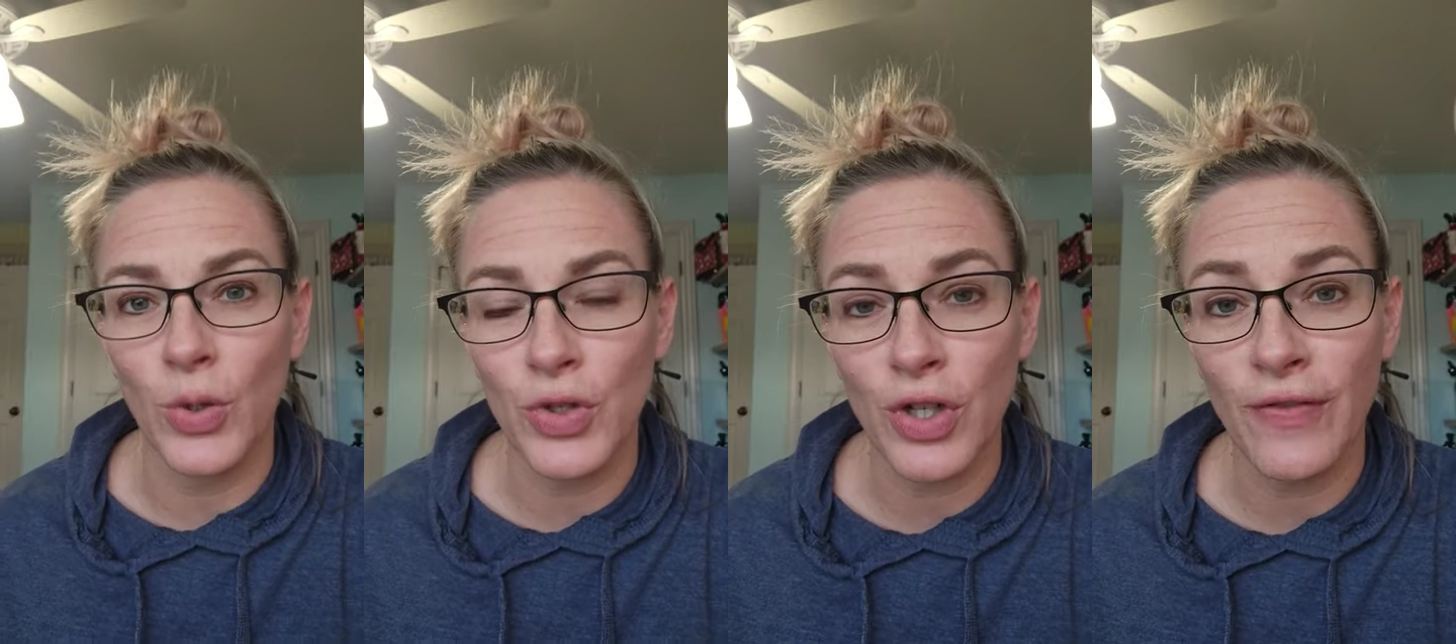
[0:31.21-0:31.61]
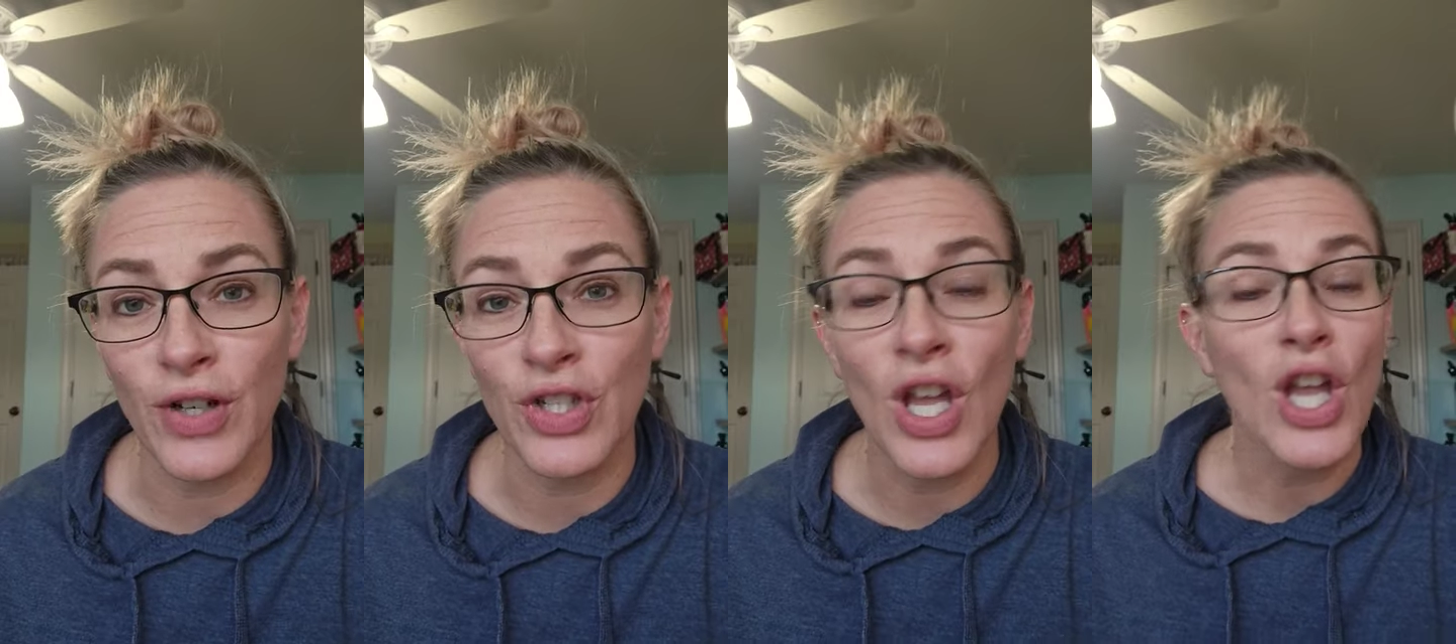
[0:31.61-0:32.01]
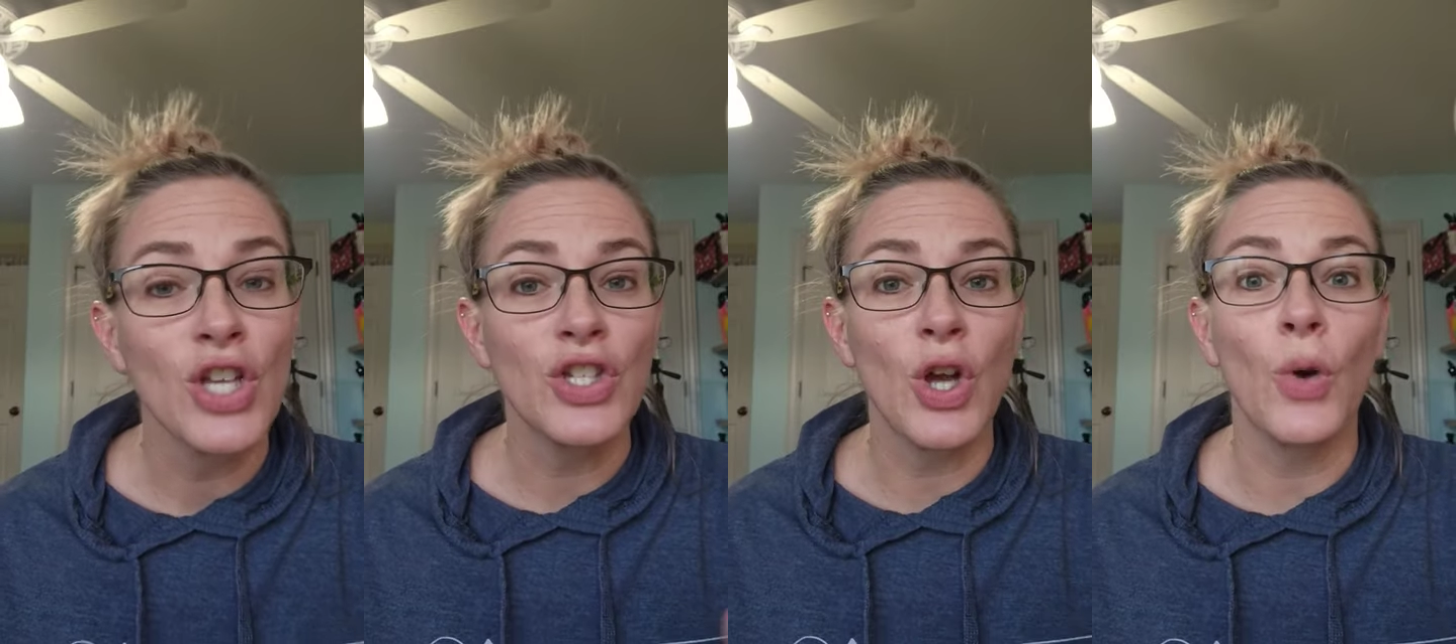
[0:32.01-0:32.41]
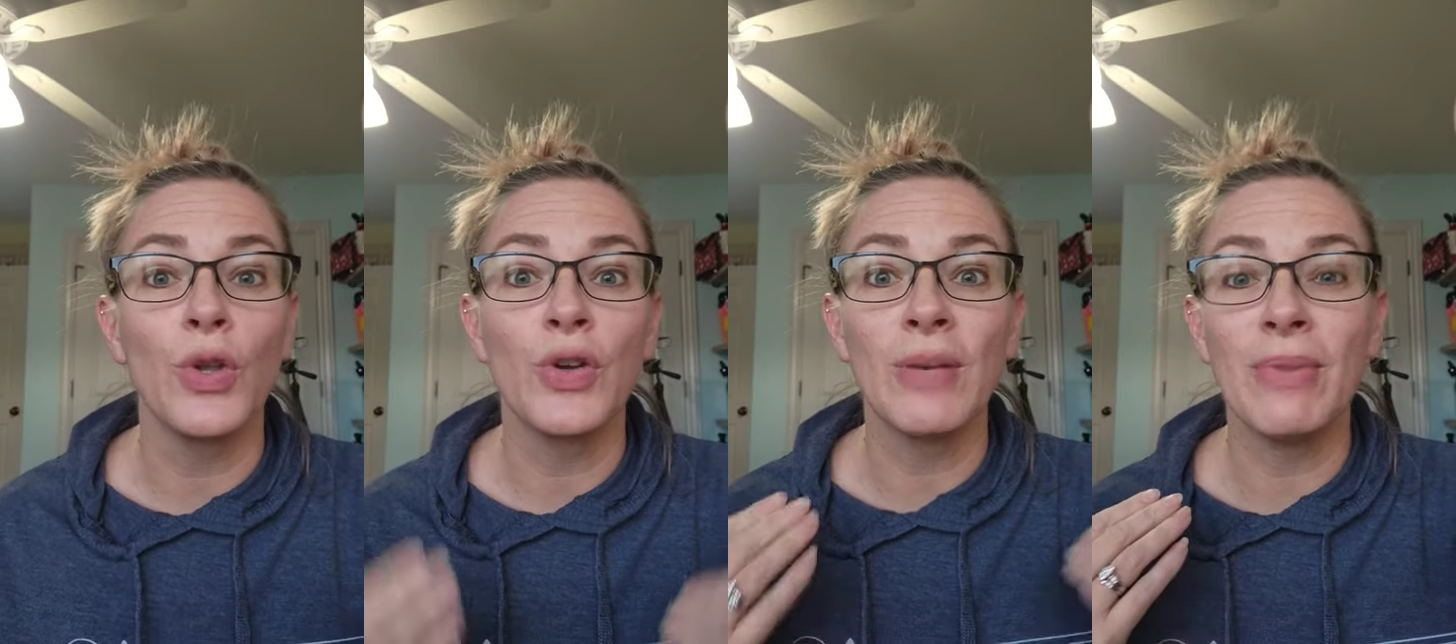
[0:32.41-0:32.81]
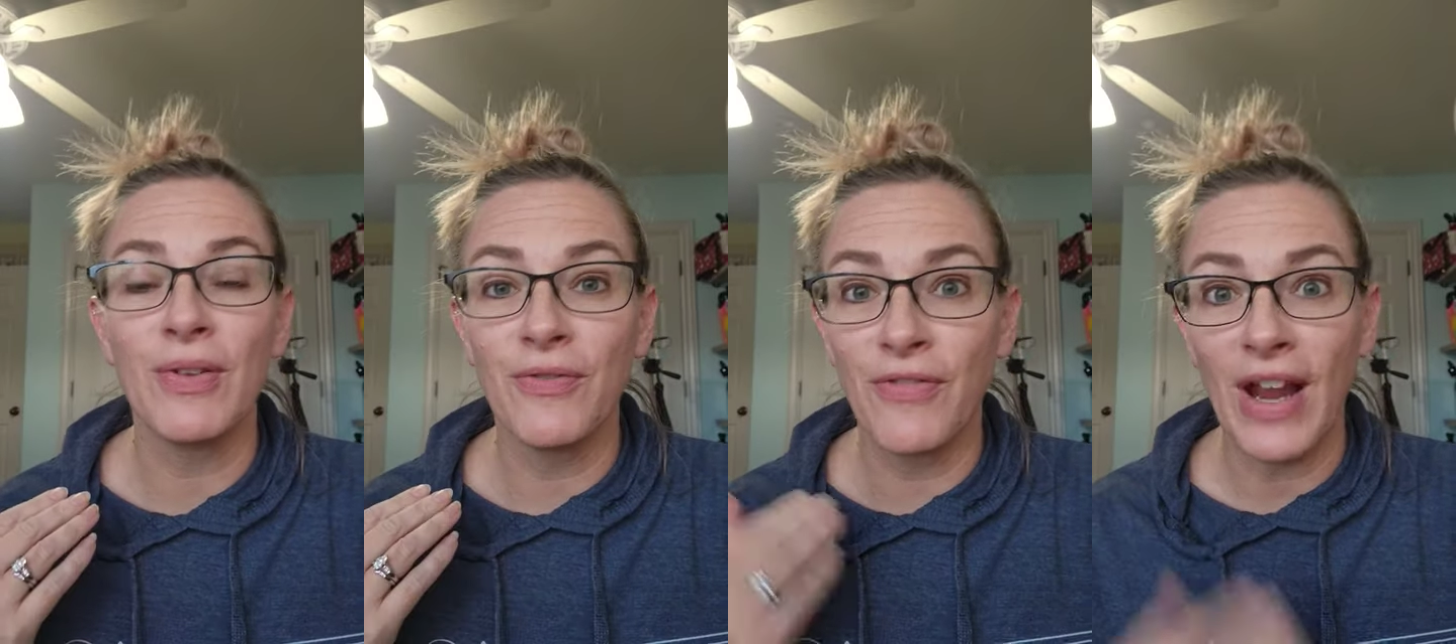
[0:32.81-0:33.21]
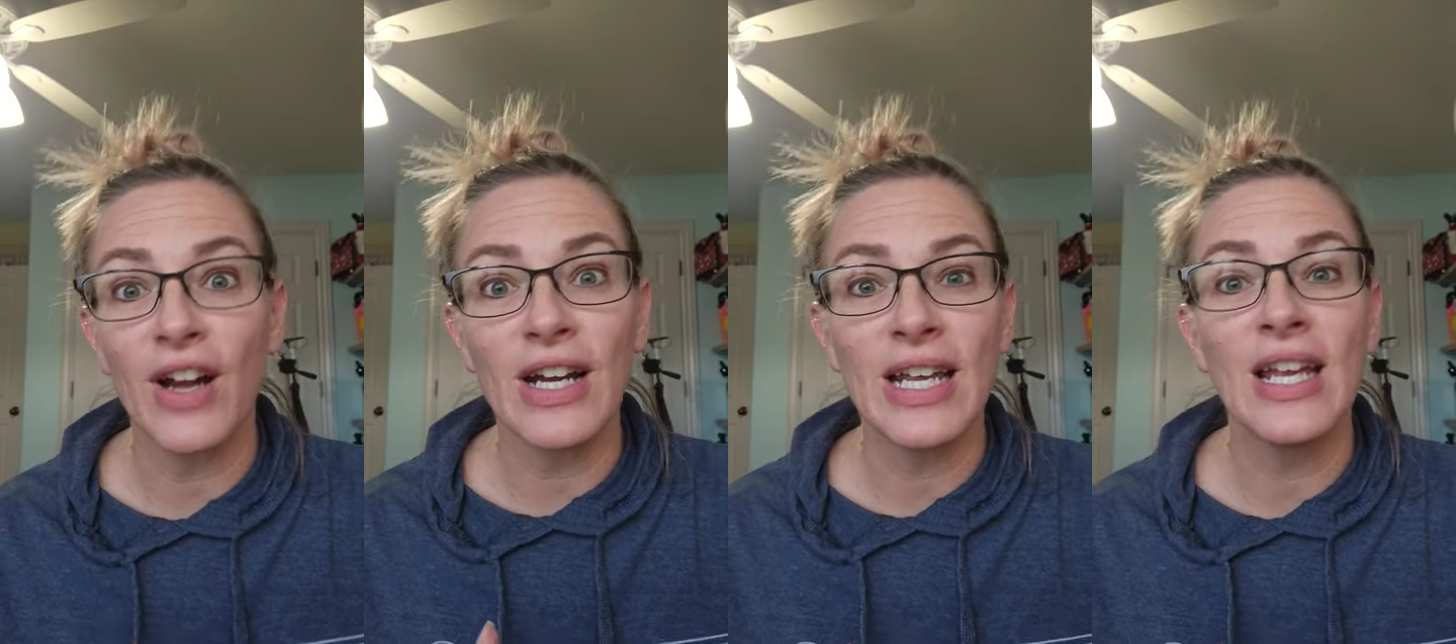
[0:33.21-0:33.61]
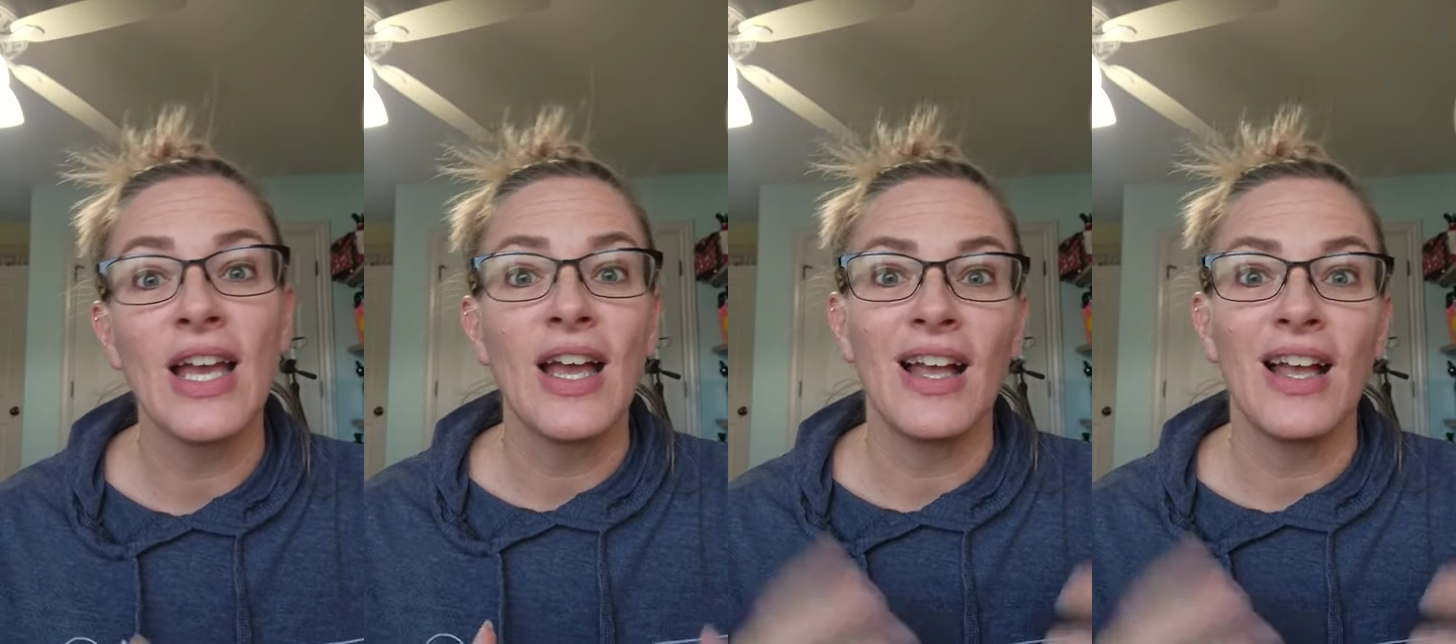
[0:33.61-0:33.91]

those servers. So you can be very